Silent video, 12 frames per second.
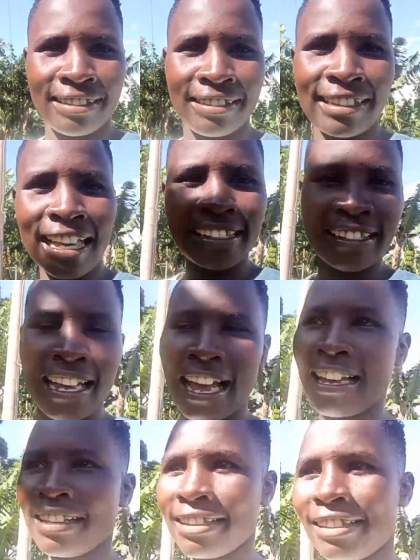Yes,
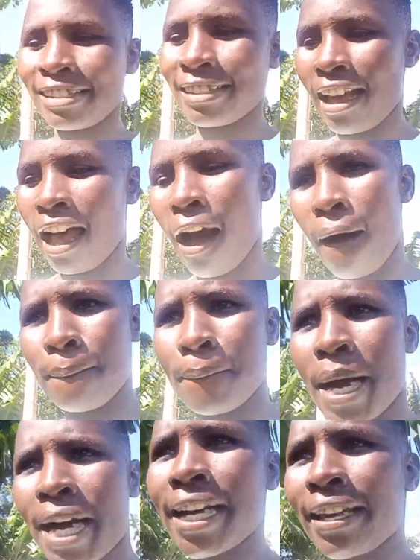guys, I'm
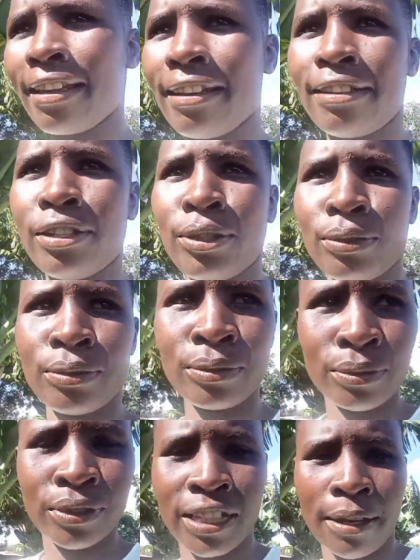back again
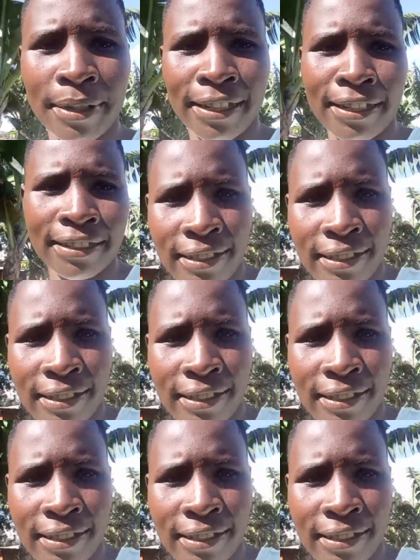to terminate